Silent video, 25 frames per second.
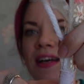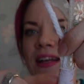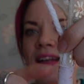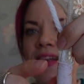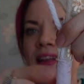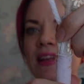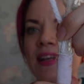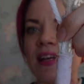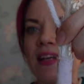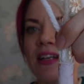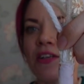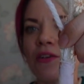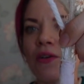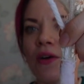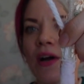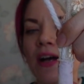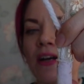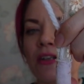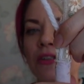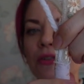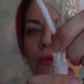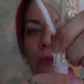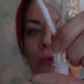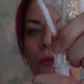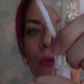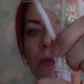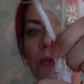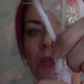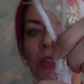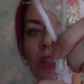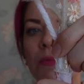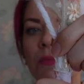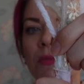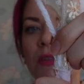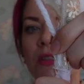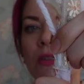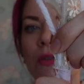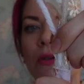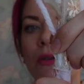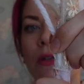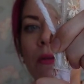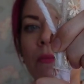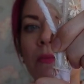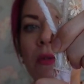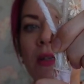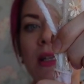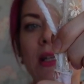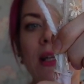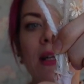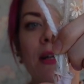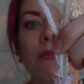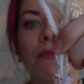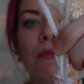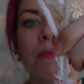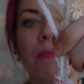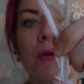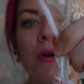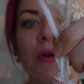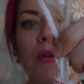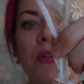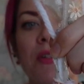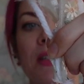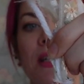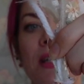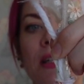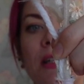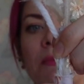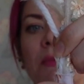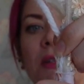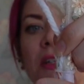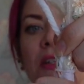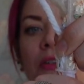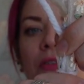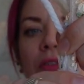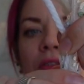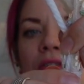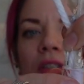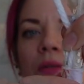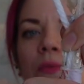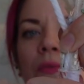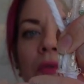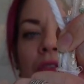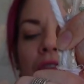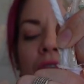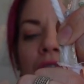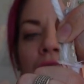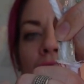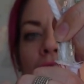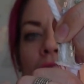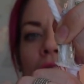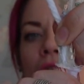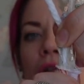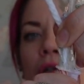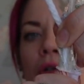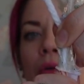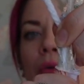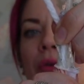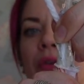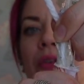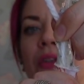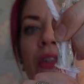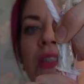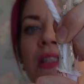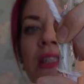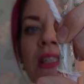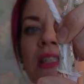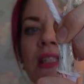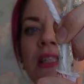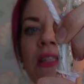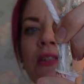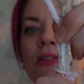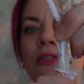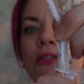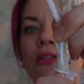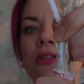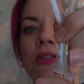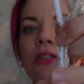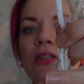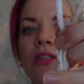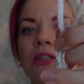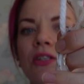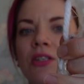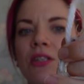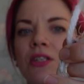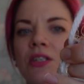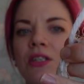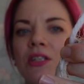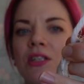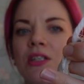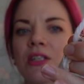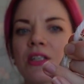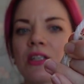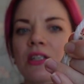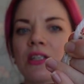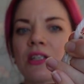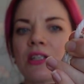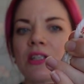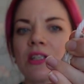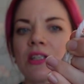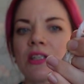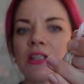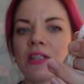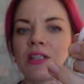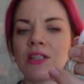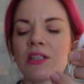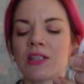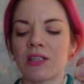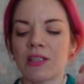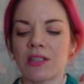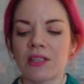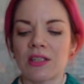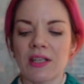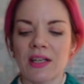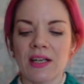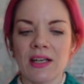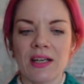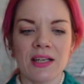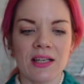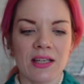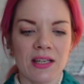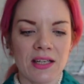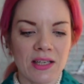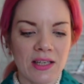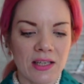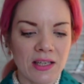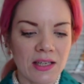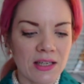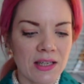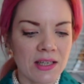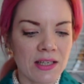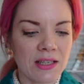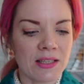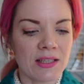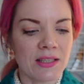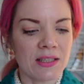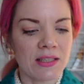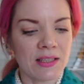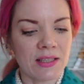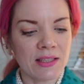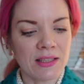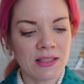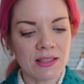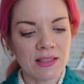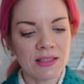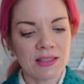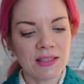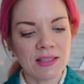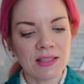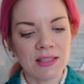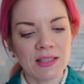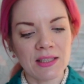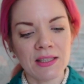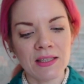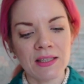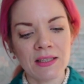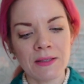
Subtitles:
than your actual obijime is gonna be, like about 1 centimeter. So I'm just gonna lower this here and cut it,